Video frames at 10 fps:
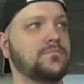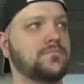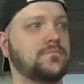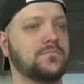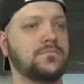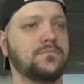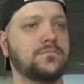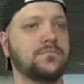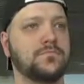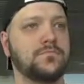
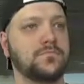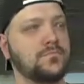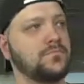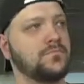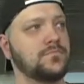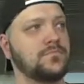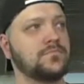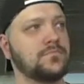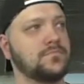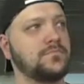
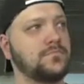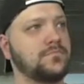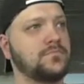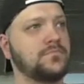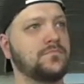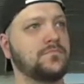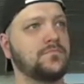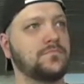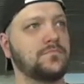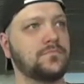
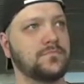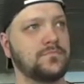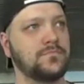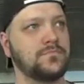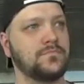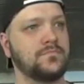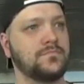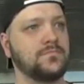[no speech]